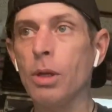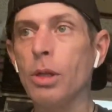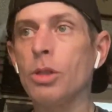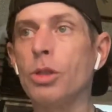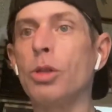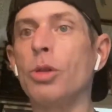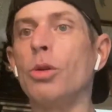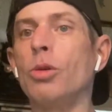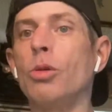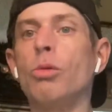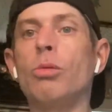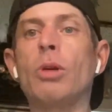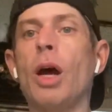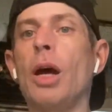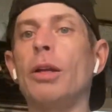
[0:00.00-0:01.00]
to
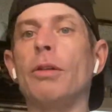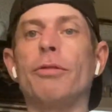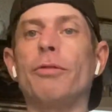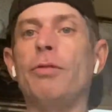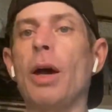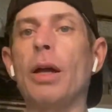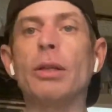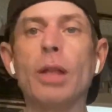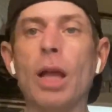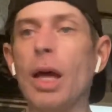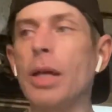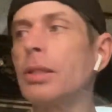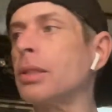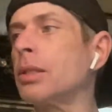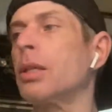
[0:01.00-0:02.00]
kind of
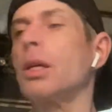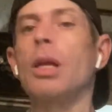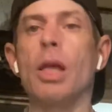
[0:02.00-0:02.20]
finalize